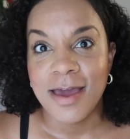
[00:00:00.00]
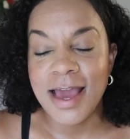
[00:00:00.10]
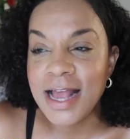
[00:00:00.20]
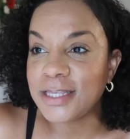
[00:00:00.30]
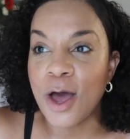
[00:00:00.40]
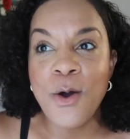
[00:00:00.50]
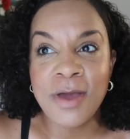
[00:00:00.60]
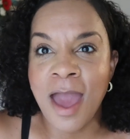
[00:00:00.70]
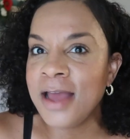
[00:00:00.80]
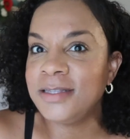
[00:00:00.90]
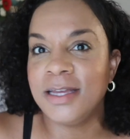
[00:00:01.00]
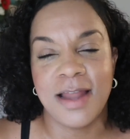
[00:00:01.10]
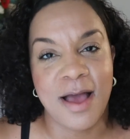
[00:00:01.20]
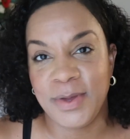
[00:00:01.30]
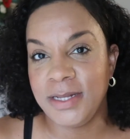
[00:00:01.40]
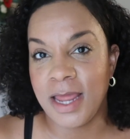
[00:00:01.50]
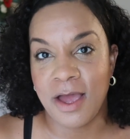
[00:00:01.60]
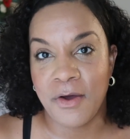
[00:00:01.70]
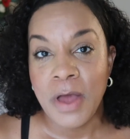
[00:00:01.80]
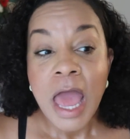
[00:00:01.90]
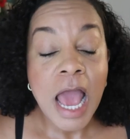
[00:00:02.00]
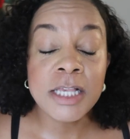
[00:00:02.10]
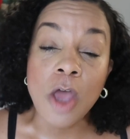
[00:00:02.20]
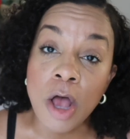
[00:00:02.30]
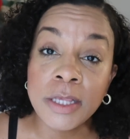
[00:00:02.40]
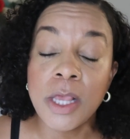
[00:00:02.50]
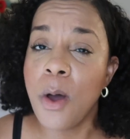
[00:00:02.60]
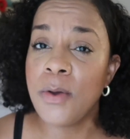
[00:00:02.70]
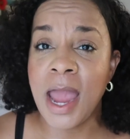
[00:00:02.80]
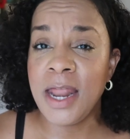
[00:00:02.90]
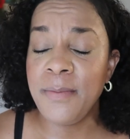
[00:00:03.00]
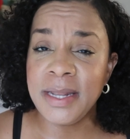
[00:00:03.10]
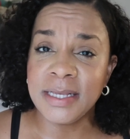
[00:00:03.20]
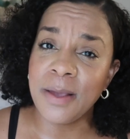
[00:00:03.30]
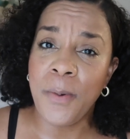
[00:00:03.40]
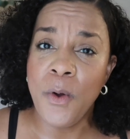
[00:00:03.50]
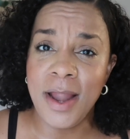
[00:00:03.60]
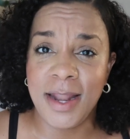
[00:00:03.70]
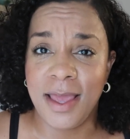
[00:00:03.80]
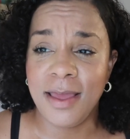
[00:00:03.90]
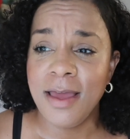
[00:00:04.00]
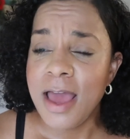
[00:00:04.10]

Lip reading: It's okay to not be down. It's also okay to be disappointed.